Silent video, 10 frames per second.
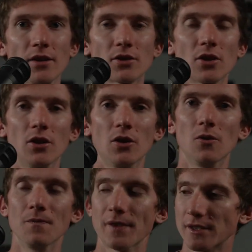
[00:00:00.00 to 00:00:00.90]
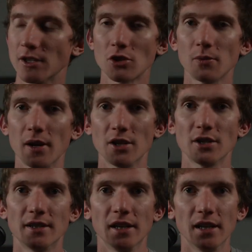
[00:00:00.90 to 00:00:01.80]
so essentially what I
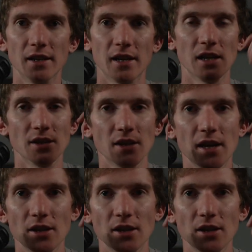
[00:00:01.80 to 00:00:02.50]
just did is I